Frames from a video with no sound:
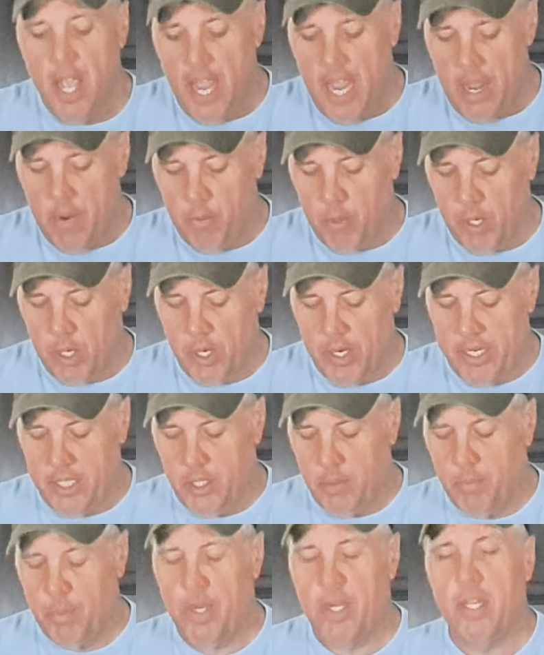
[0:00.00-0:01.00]
and we're going
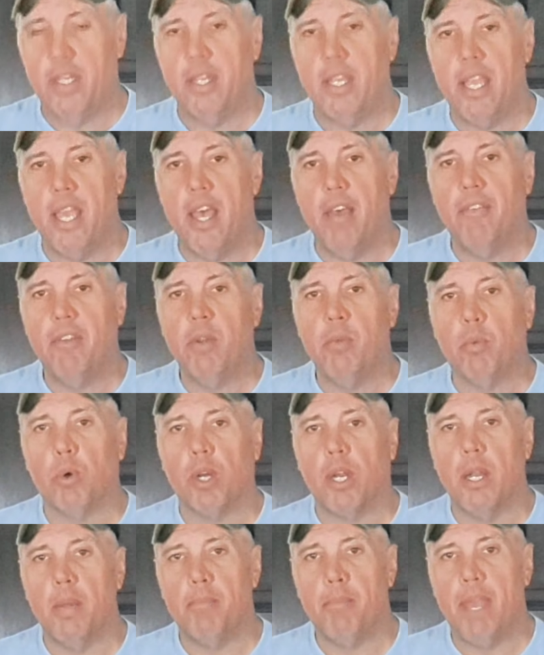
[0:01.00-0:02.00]
to put it in the oven.
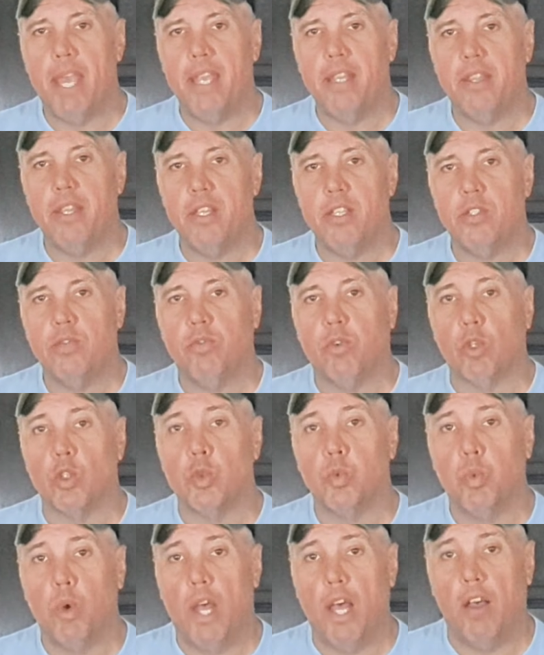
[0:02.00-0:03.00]
We're going to bake this for
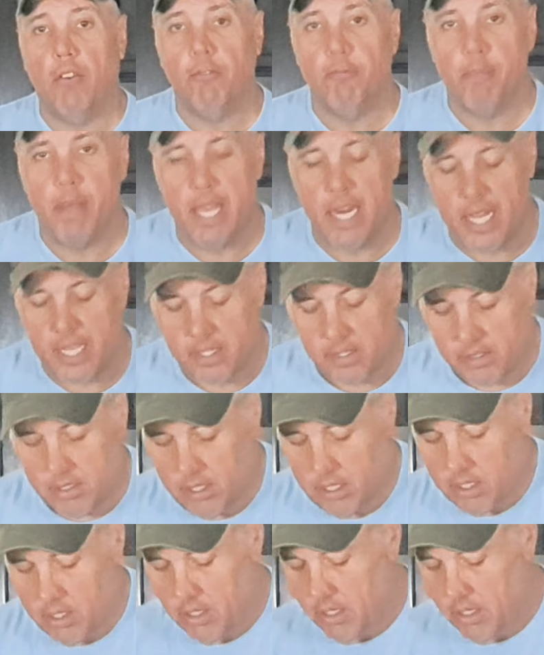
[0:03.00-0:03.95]
12 minutes.